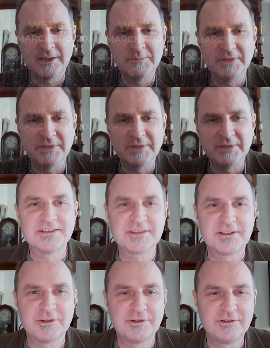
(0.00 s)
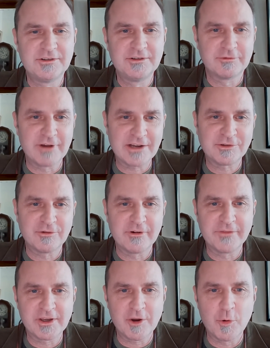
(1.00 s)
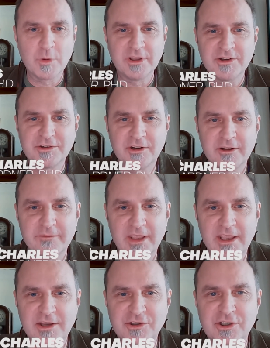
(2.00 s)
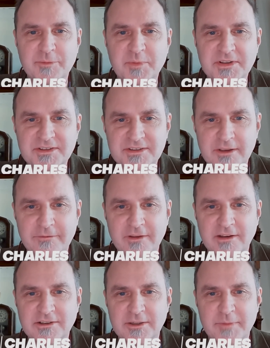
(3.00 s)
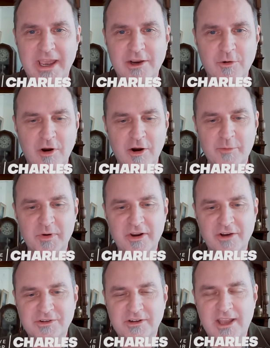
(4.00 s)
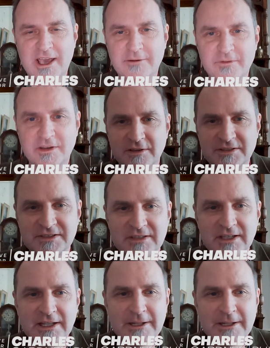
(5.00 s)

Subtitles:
Nancy's the director of the Coalition of Asia Pacific Tobacco Harm Reduction Advocates,